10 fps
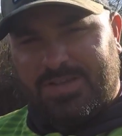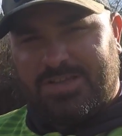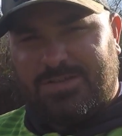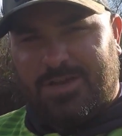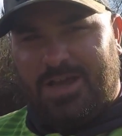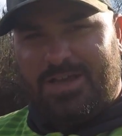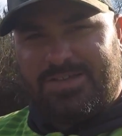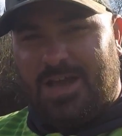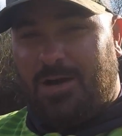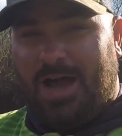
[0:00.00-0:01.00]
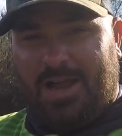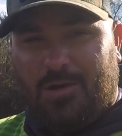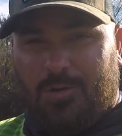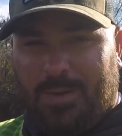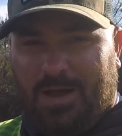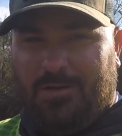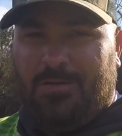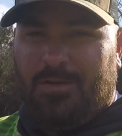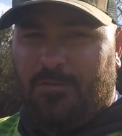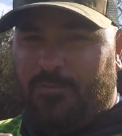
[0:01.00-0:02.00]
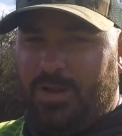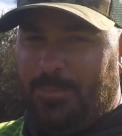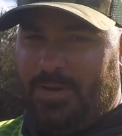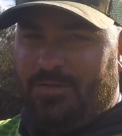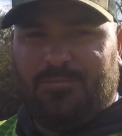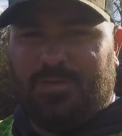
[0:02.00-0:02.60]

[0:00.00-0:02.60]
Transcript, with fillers: teach you guys how I go about flipping